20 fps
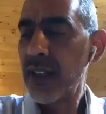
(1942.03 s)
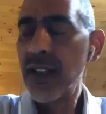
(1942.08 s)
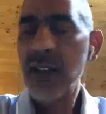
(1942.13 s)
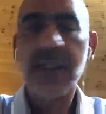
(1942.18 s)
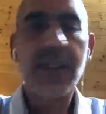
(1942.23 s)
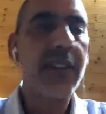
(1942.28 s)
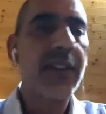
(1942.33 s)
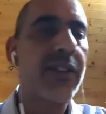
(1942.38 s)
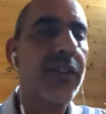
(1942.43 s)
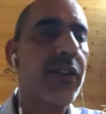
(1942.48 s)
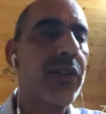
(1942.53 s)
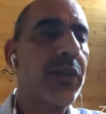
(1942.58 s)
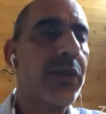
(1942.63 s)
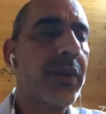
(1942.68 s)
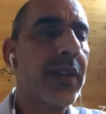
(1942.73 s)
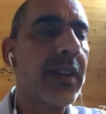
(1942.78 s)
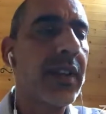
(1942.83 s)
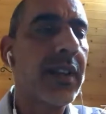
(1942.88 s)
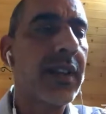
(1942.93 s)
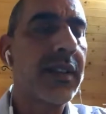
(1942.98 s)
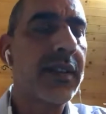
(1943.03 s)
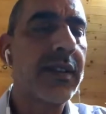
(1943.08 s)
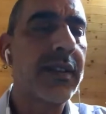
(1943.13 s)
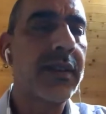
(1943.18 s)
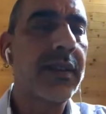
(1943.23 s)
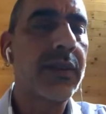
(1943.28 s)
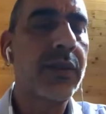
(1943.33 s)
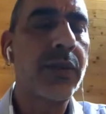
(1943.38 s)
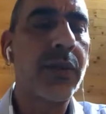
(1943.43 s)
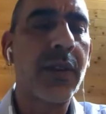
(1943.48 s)
Thank you,
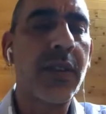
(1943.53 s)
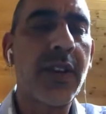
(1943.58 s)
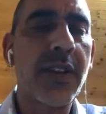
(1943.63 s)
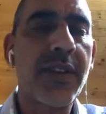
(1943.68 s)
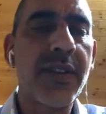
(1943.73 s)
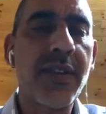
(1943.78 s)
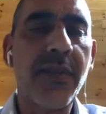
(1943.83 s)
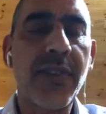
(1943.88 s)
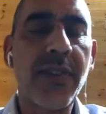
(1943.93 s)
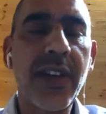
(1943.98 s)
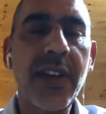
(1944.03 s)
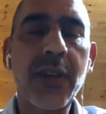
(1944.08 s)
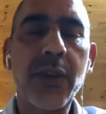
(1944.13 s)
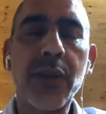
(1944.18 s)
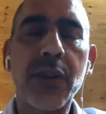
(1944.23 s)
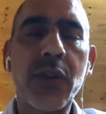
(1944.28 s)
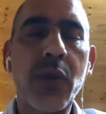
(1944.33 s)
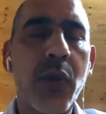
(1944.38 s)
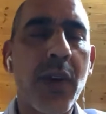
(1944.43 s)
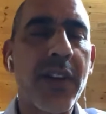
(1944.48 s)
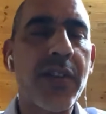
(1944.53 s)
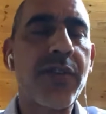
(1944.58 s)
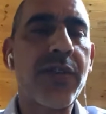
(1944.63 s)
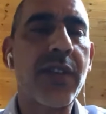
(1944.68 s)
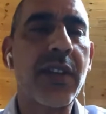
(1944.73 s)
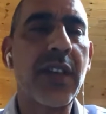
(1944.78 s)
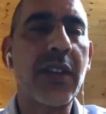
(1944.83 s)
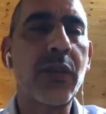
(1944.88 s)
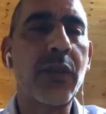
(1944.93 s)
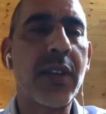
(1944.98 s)
Nurullah. It's a very good
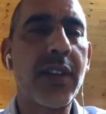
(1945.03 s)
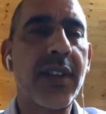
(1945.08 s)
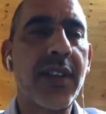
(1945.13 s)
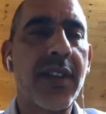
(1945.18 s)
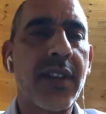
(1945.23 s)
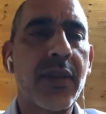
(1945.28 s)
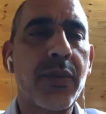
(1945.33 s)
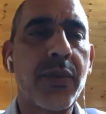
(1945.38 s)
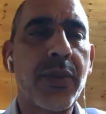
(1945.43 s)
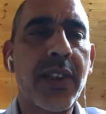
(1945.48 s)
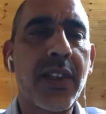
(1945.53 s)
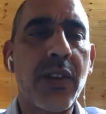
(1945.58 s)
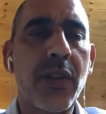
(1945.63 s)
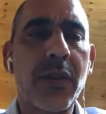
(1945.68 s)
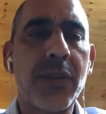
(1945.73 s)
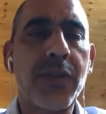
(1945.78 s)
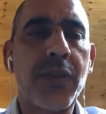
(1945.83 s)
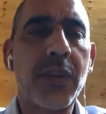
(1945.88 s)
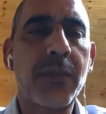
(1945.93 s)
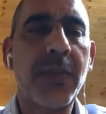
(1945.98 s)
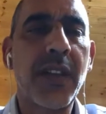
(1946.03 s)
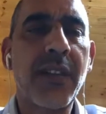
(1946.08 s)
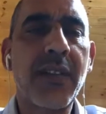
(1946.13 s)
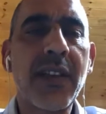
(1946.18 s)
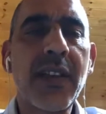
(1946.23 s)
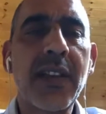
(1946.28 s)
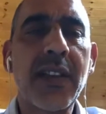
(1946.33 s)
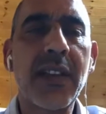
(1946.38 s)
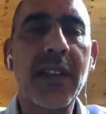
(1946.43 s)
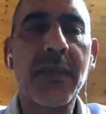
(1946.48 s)
question, and one that we all should be
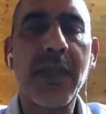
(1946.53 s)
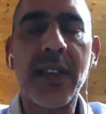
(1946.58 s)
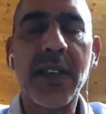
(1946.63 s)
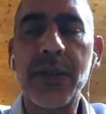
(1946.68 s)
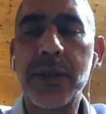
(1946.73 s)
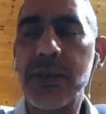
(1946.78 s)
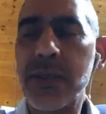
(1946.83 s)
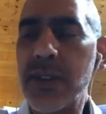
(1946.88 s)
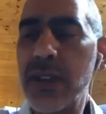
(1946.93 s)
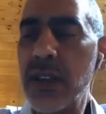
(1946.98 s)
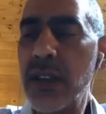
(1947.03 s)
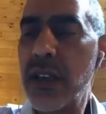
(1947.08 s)
thinking about.